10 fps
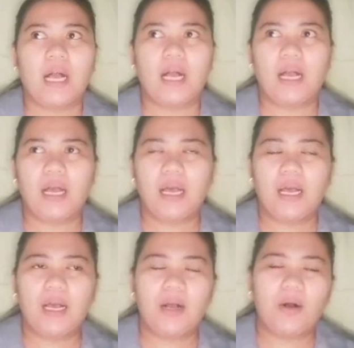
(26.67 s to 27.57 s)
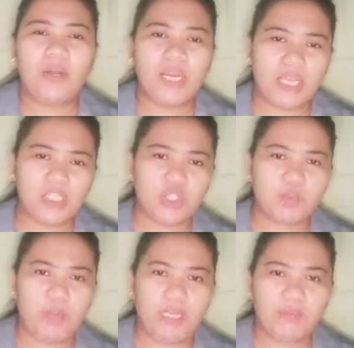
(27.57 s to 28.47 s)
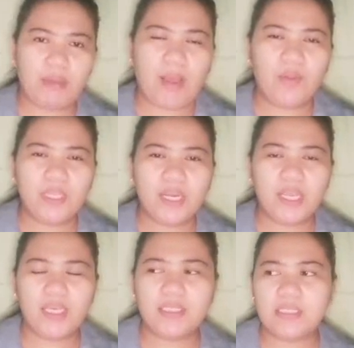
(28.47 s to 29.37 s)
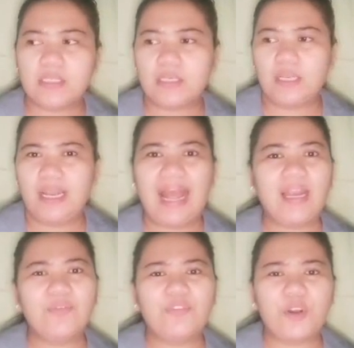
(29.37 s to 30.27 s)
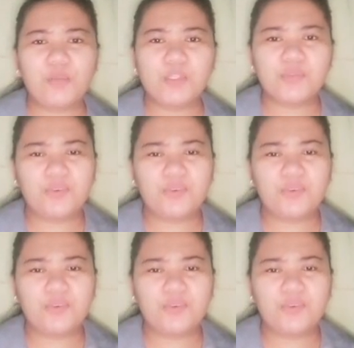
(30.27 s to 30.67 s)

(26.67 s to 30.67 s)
on each plate boundaries, landforms